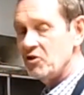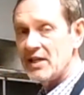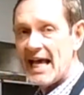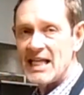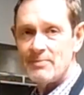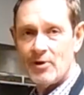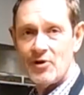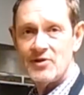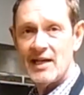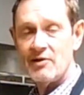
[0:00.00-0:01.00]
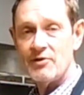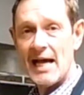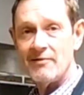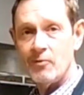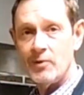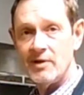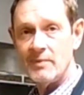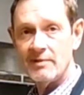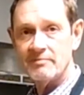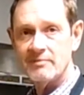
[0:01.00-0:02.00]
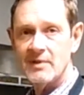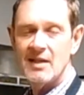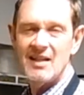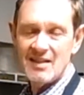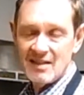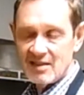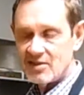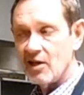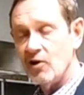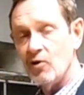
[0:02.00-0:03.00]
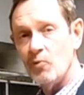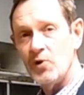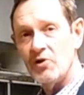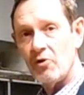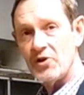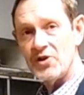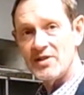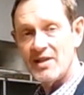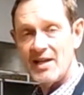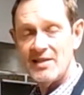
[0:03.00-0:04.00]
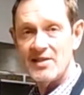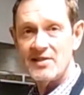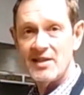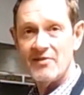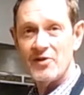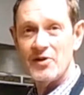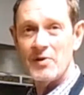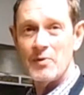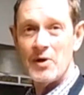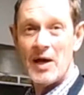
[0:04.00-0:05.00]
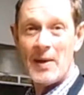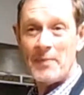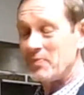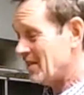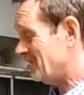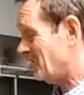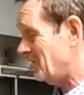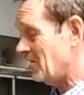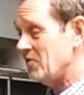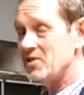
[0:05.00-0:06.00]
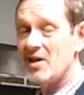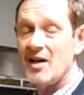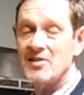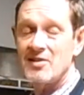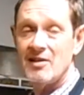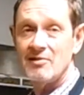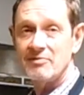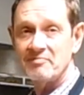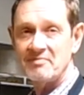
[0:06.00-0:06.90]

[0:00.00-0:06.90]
little gas burners that travel with me, so we're going to use these instead of turning on this hot stove.